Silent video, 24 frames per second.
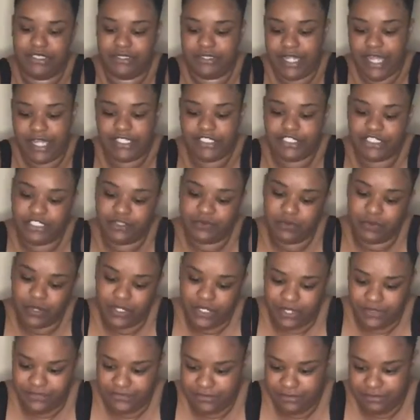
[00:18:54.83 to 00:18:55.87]
That's just
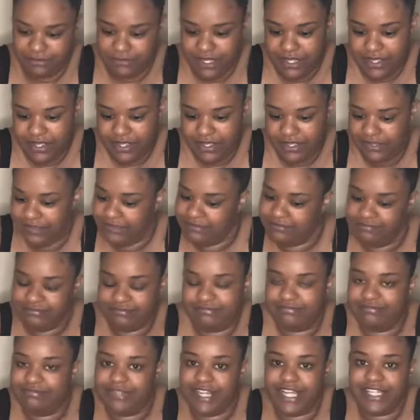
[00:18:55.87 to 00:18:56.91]
one of them.
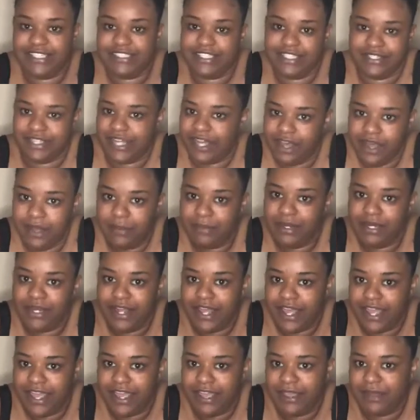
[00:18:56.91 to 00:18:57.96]
That's a common
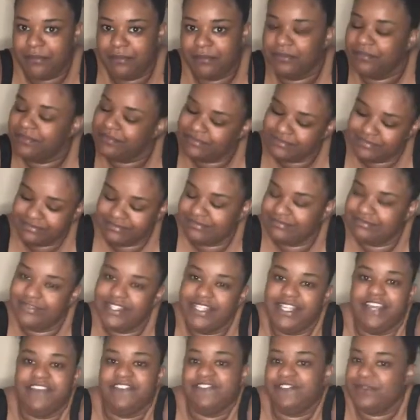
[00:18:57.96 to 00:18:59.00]
name.
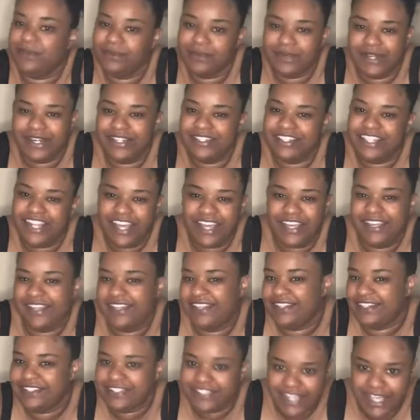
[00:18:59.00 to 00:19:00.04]
If you want to take
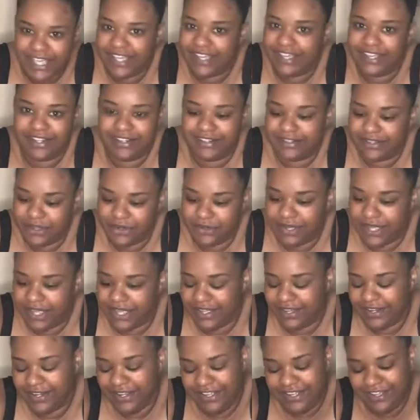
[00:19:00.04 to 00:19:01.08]
it, take it. Go
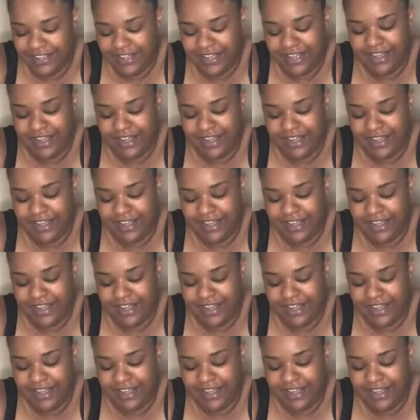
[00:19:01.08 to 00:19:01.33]
ahead.